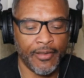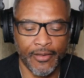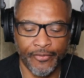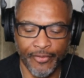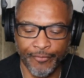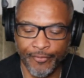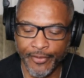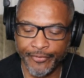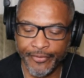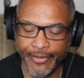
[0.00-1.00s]
it's
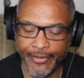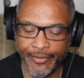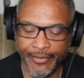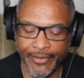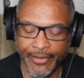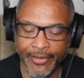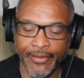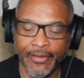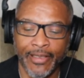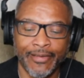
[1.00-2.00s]
unfortunate that
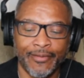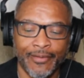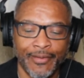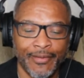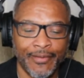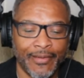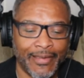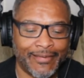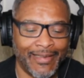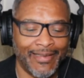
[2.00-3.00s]
I... I
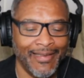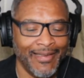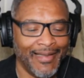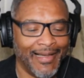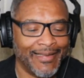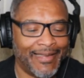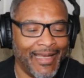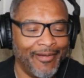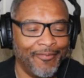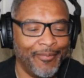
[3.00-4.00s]
I, I
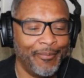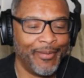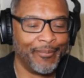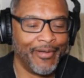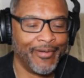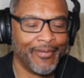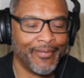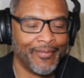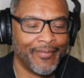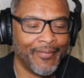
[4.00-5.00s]
can't remember.
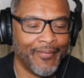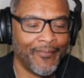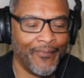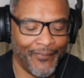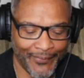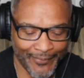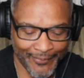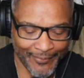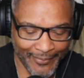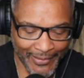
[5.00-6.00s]

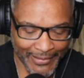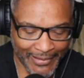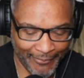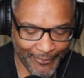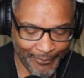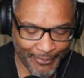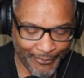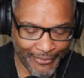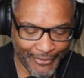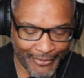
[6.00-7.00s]
I can't
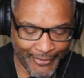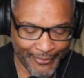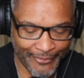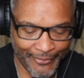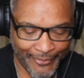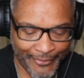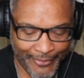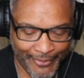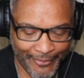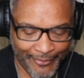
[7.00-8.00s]
remember the
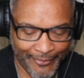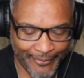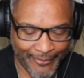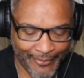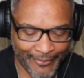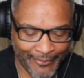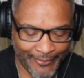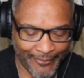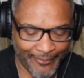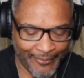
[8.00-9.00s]
the
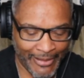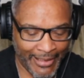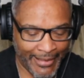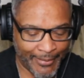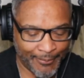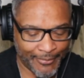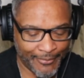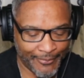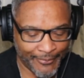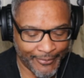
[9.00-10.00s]
the app.
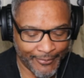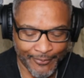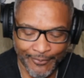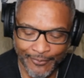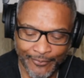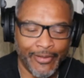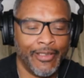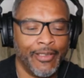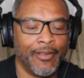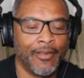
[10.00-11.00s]
Hold on.
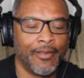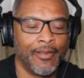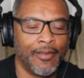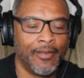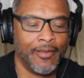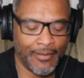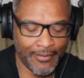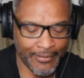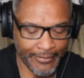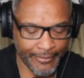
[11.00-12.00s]
Wait.
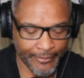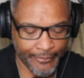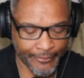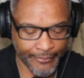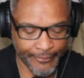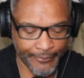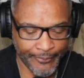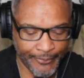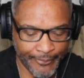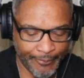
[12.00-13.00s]
Here you go. Hold on.
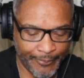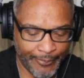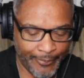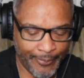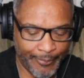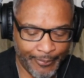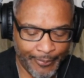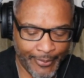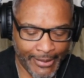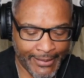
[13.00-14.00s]
By